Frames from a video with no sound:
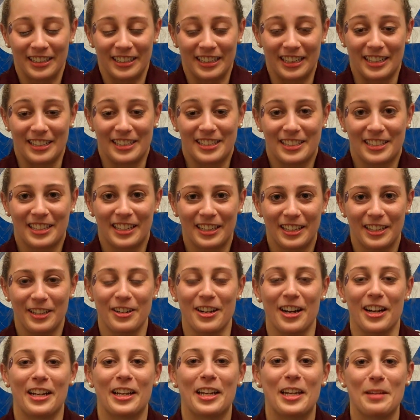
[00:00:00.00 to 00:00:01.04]
it's, you
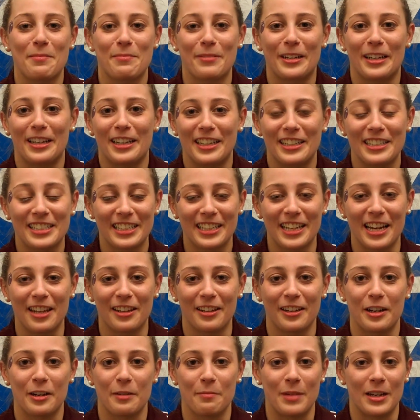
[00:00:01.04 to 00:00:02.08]
got to keep it
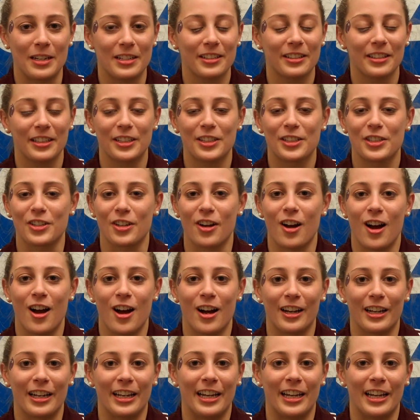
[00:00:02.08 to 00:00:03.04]
together, mentally strong,